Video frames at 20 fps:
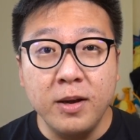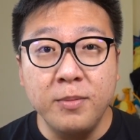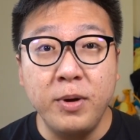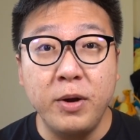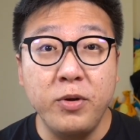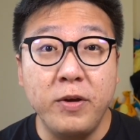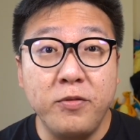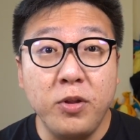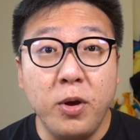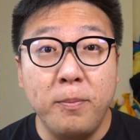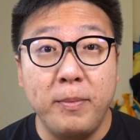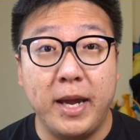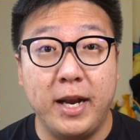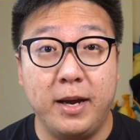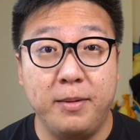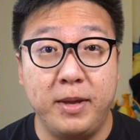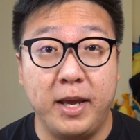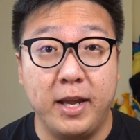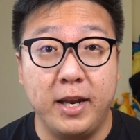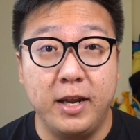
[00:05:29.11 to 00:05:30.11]
But we have not met
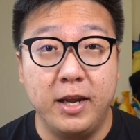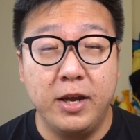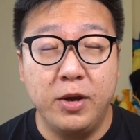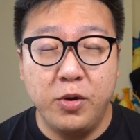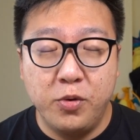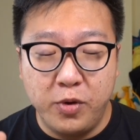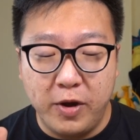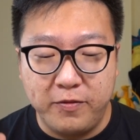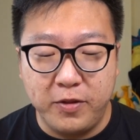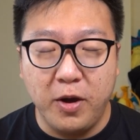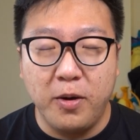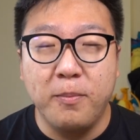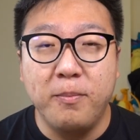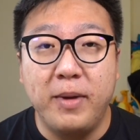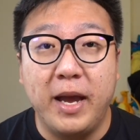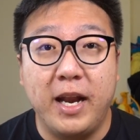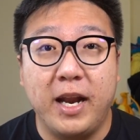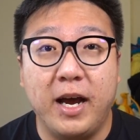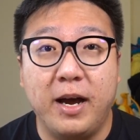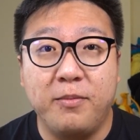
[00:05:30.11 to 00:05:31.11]
up yet. We have not
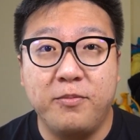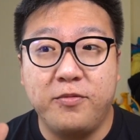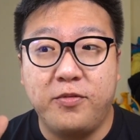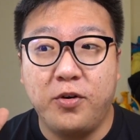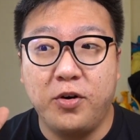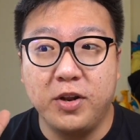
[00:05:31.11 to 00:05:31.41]
met up